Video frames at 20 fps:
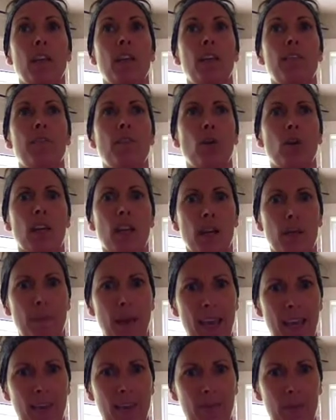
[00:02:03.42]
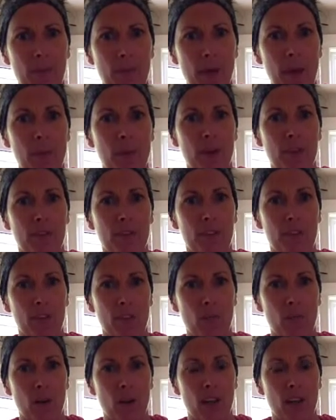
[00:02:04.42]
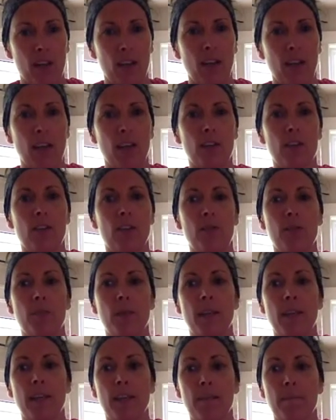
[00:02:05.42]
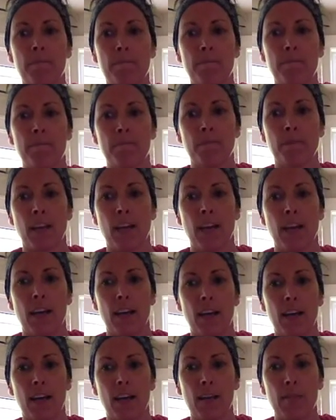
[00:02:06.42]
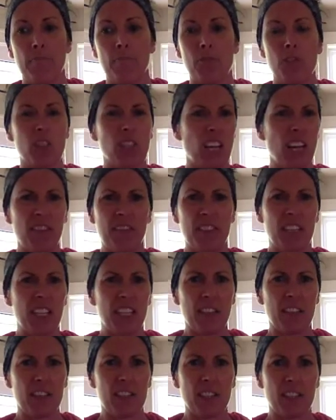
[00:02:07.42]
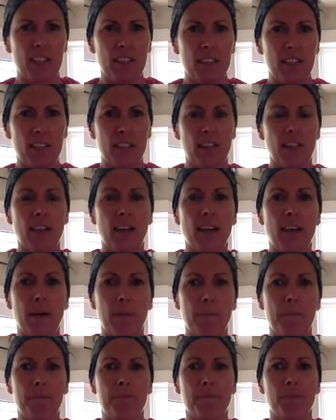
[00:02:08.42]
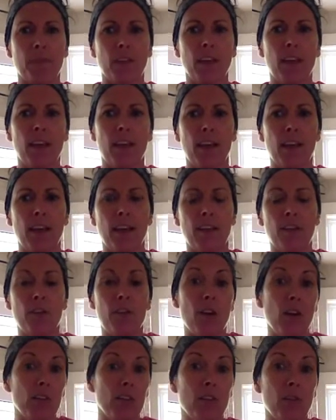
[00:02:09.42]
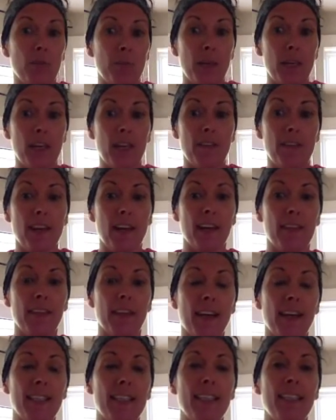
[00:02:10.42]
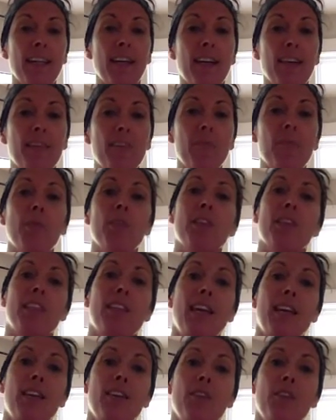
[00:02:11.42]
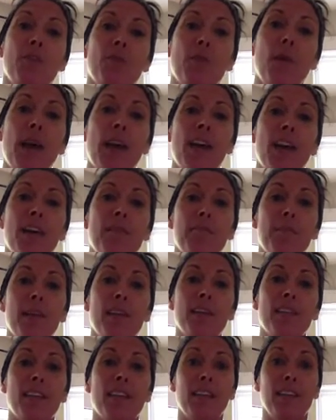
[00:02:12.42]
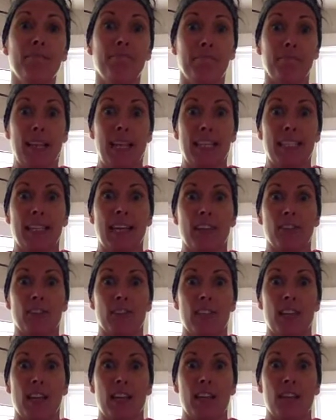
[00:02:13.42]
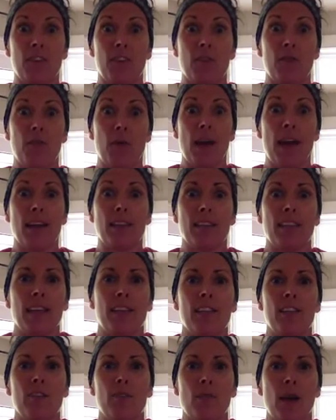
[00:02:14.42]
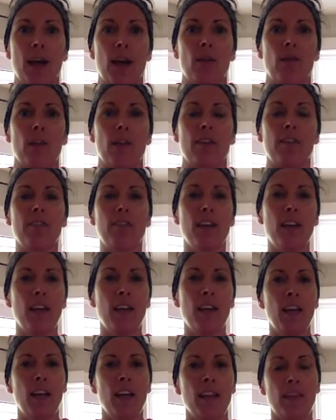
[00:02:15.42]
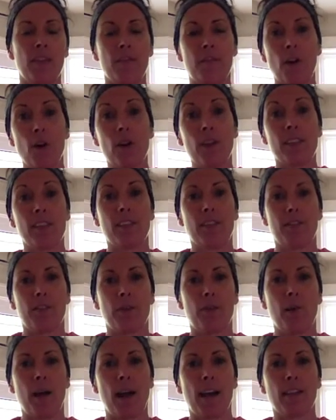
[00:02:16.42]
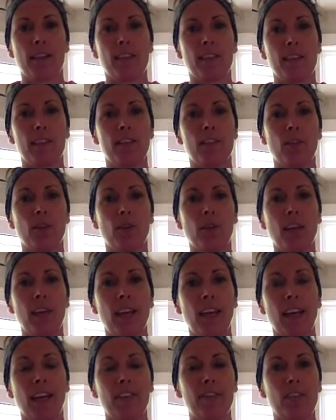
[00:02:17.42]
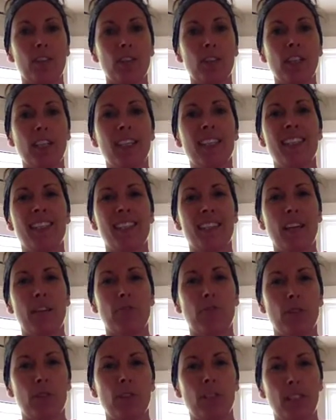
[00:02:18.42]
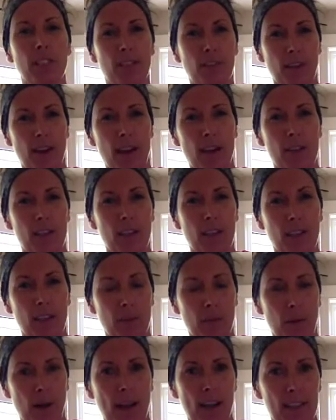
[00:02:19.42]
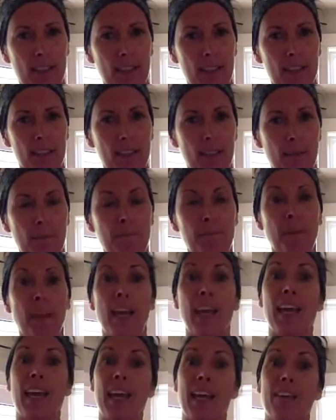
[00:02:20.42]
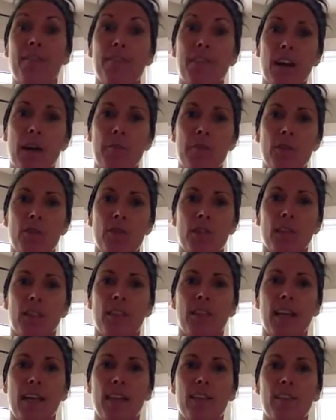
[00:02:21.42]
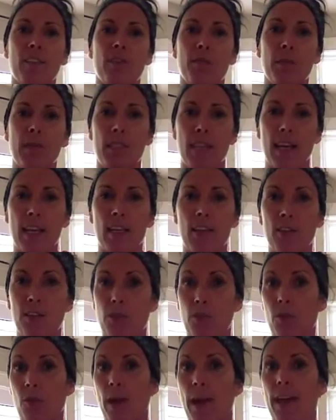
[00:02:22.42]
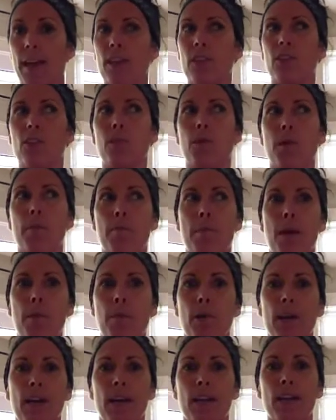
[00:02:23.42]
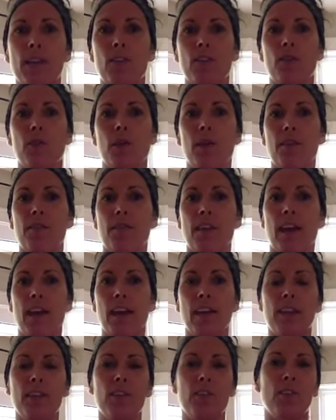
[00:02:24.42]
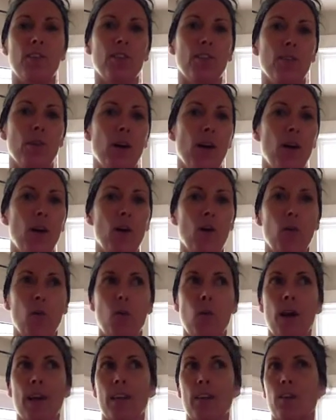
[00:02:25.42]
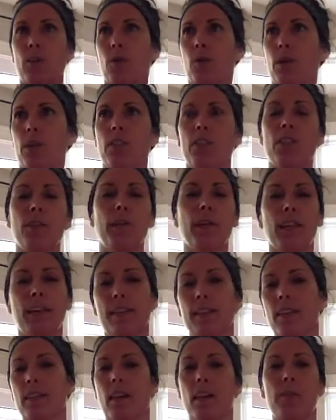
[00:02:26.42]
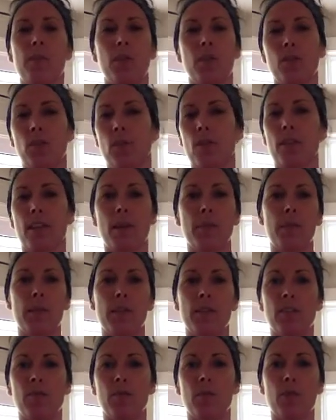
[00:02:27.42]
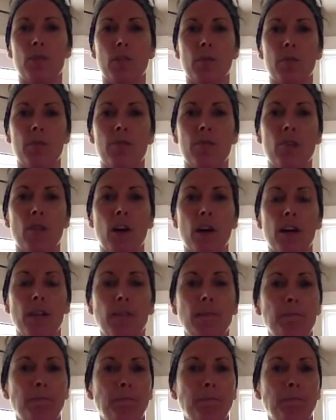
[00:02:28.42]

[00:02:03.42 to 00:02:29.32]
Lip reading: evoking a painful memory for someone. It could be just kind of an irritant. It could also be that the idea of the music taking you away means that it's actually taking you away, taking you out of the focus of your practice. So if you're looking to stay rooted and grounded in a practice, if that music tends to be taking you away into a memory, into an event, into what you were doing at the time that you heard that piece of music before,